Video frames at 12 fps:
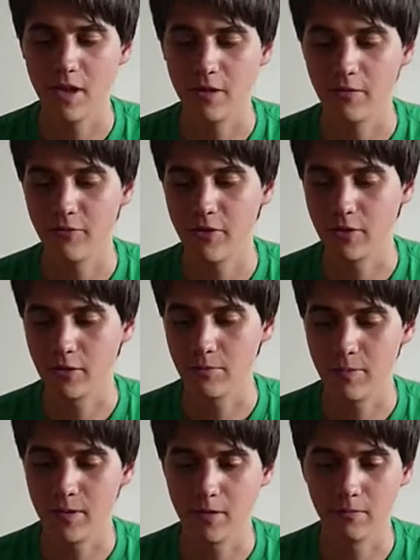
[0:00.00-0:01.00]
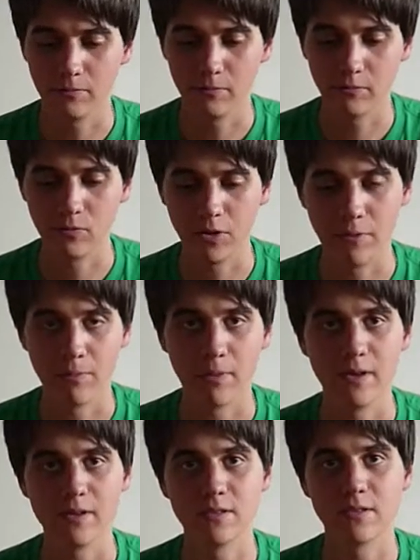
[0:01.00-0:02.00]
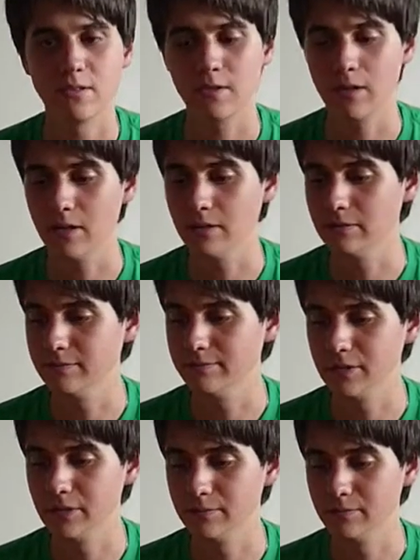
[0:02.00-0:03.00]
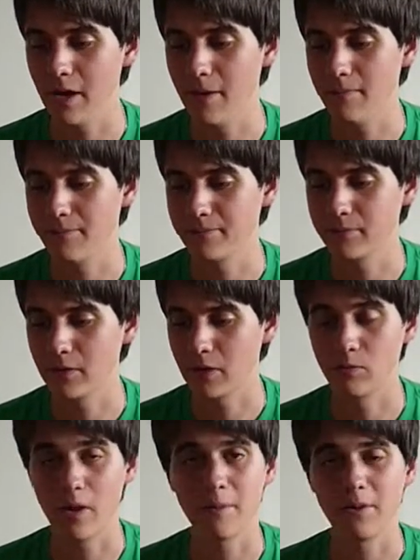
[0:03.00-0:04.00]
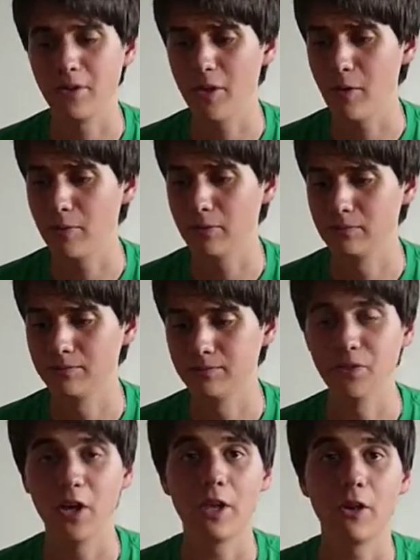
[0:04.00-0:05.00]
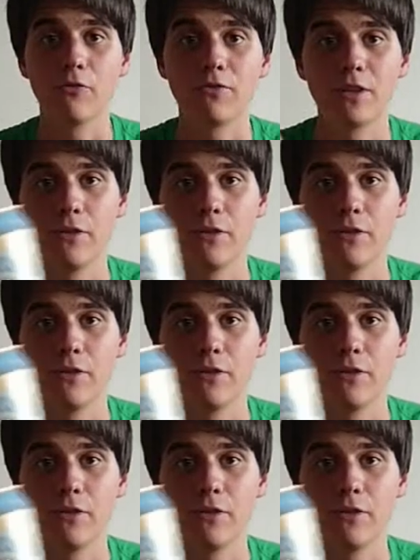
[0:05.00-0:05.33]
yeah, very good beer, I'm really impressed. Yeah, wrapping it up, 9 out of